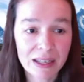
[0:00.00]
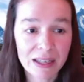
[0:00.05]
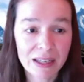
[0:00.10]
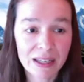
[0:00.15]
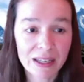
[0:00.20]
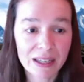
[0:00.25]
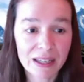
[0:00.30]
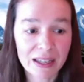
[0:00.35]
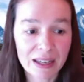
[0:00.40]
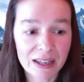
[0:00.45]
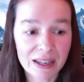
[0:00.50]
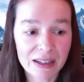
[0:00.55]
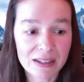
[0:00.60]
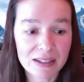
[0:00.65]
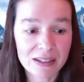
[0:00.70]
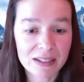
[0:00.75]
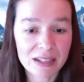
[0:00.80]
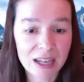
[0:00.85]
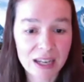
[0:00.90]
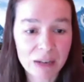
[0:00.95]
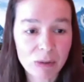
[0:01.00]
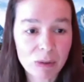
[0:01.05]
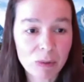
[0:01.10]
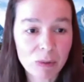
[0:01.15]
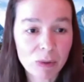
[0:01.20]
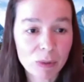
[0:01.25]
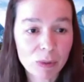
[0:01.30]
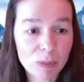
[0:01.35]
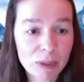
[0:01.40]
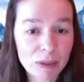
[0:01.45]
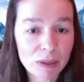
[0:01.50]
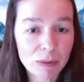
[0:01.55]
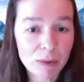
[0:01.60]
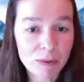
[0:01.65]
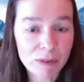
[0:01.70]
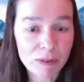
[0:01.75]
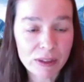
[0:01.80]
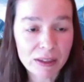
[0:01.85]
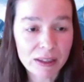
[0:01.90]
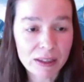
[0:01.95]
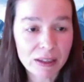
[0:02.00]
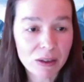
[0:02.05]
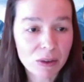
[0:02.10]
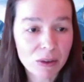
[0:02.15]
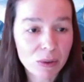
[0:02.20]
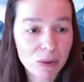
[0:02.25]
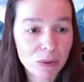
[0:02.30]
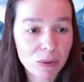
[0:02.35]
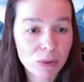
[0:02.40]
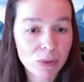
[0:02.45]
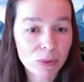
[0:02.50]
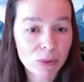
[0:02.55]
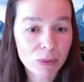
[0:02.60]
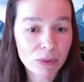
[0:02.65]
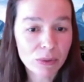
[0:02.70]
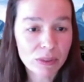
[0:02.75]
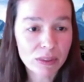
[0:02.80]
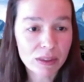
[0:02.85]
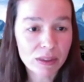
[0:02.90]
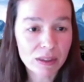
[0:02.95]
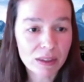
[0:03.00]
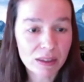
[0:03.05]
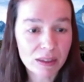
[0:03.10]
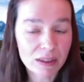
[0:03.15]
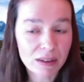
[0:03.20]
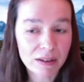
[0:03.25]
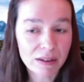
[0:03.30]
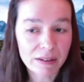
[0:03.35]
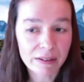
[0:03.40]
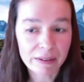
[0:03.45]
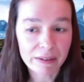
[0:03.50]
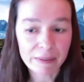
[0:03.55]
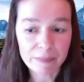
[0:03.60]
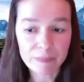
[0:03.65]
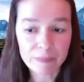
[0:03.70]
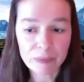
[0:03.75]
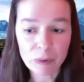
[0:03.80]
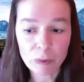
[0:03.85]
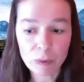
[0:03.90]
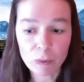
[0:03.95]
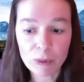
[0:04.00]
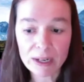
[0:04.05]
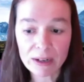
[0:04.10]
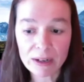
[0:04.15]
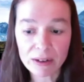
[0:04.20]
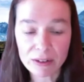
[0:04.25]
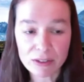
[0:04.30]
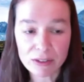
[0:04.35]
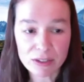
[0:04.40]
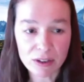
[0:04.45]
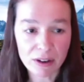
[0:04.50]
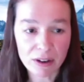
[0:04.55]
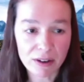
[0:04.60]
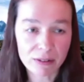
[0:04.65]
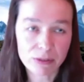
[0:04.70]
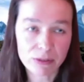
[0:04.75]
and tonight we will be revealing who the um, winners are.